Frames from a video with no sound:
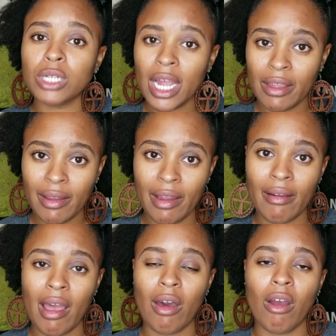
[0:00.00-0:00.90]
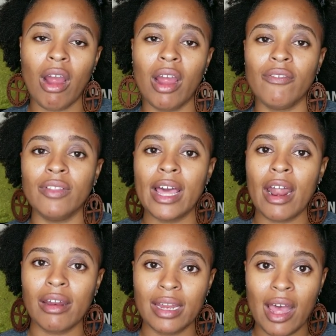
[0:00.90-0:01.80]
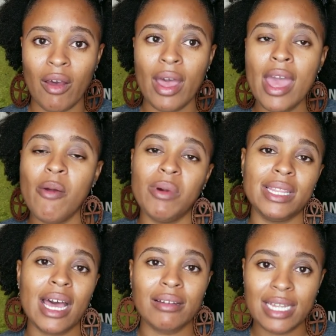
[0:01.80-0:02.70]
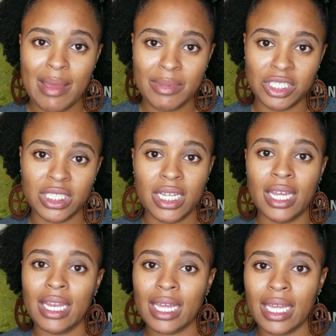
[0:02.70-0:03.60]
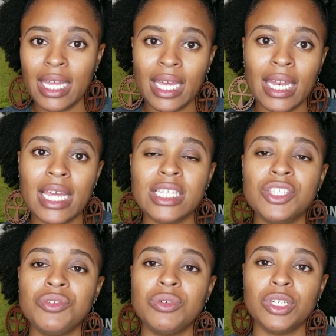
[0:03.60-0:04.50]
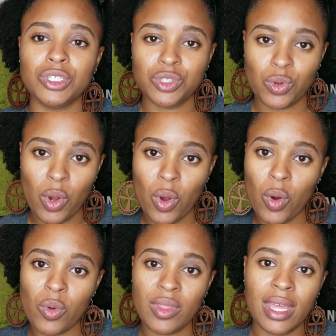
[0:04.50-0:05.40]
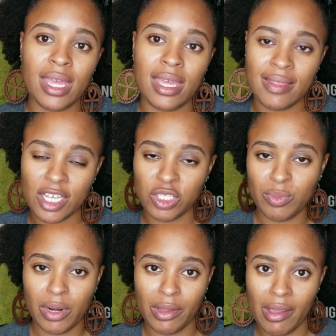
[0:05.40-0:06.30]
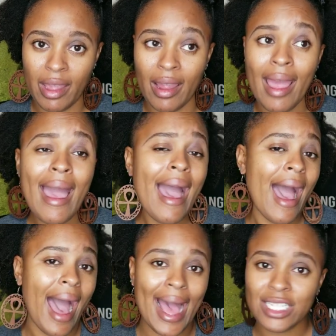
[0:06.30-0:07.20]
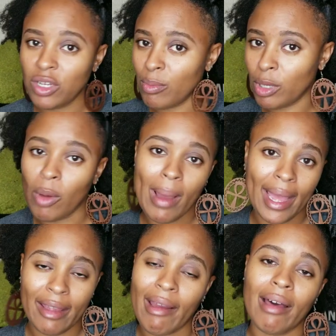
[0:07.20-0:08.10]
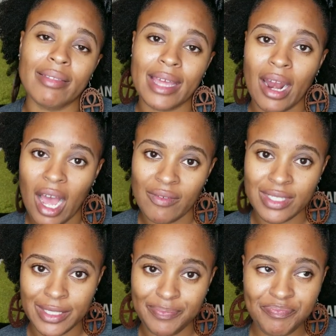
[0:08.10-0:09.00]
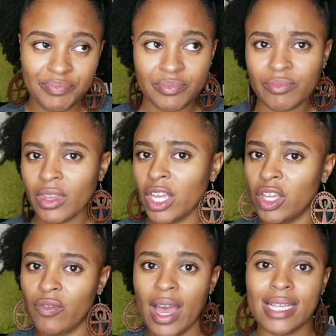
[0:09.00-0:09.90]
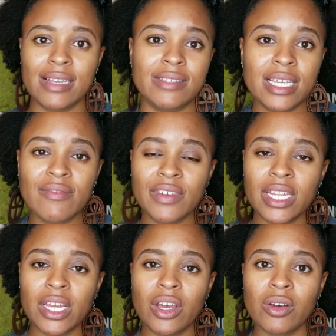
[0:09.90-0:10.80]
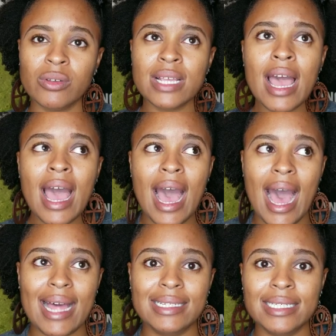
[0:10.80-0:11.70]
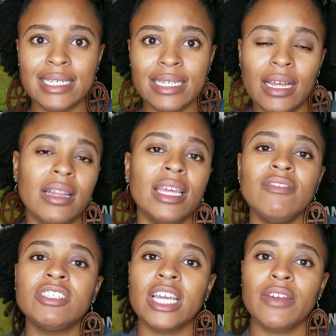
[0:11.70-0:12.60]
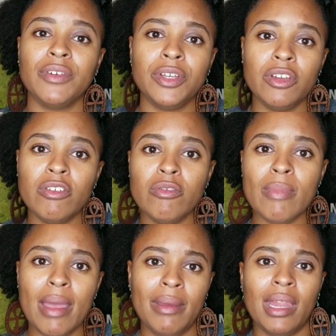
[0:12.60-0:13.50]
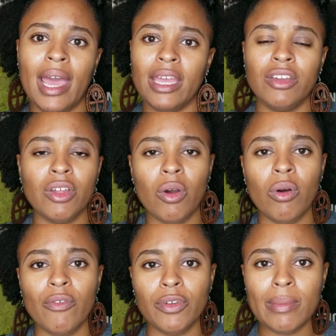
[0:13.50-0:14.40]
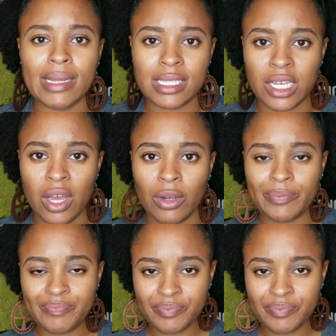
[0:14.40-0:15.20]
dry your hair out or flat iron it out without damaging it. And again, it's to control the heat that you put on your hair. I don't blow my hair out that often. You guys have seen videos. I did a length check for you maybe a few months ago.